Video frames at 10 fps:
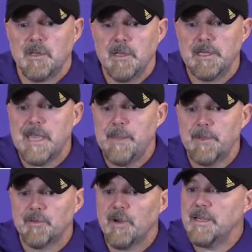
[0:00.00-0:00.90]
it came
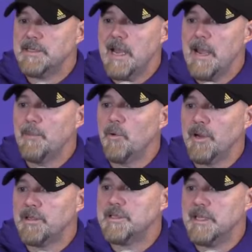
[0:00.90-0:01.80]
at the right time where
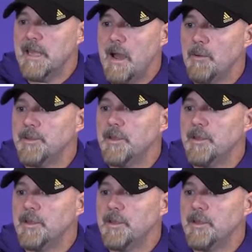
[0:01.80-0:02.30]
I could sit down with